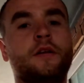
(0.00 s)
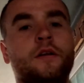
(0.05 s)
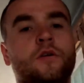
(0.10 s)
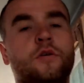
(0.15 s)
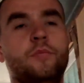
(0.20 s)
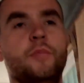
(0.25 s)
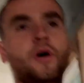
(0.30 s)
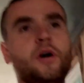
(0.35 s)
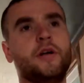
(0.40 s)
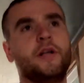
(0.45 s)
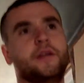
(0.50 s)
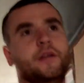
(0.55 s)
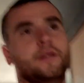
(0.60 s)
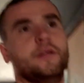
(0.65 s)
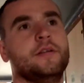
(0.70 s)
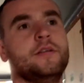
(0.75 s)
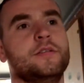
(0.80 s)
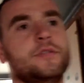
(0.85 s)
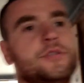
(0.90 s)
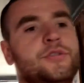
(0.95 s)
Good morning.
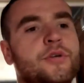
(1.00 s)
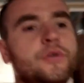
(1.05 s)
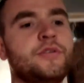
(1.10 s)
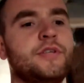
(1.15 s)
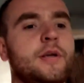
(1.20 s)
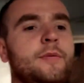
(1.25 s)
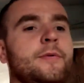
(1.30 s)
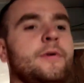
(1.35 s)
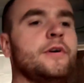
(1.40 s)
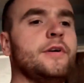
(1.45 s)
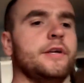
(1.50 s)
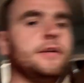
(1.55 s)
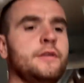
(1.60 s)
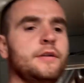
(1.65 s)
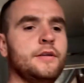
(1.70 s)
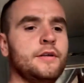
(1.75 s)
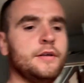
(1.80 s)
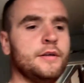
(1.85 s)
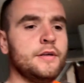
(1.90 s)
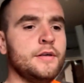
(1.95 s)
It's Tuesday morning.
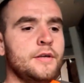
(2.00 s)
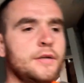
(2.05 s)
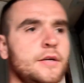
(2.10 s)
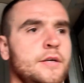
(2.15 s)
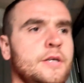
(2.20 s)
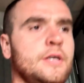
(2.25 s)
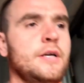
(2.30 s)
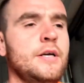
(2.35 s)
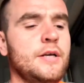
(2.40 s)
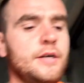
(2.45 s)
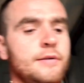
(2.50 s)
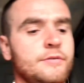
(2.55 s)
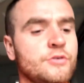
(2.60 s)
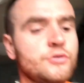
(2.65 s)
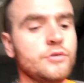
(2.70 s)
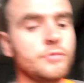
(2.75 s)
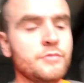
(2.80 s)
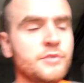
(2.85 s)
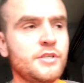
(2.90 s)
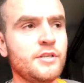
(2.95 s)
Just come